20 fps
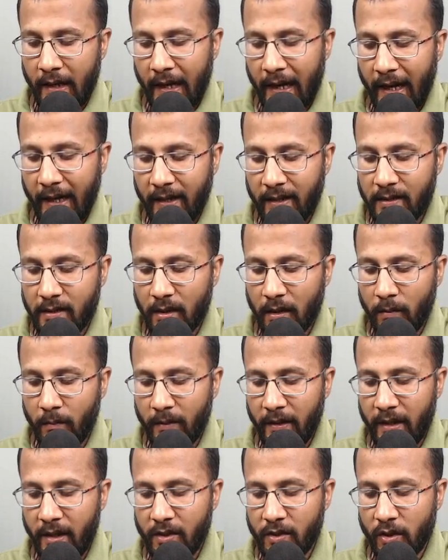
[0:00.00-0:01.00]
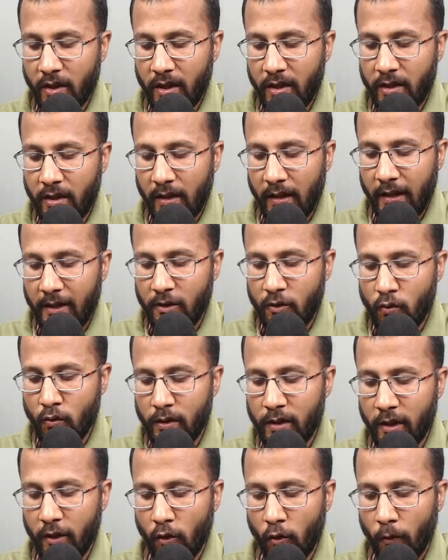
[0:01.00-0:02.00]
And sum is initialized to
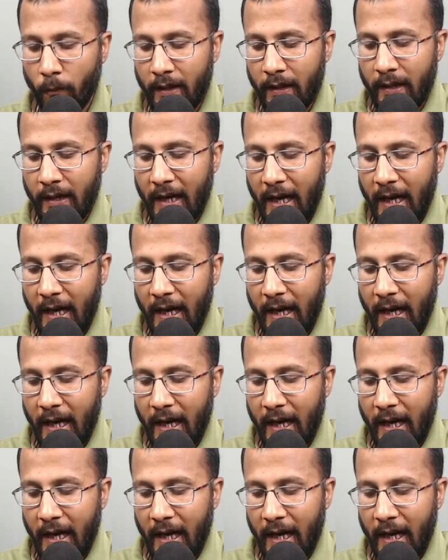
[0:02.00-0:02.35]
0.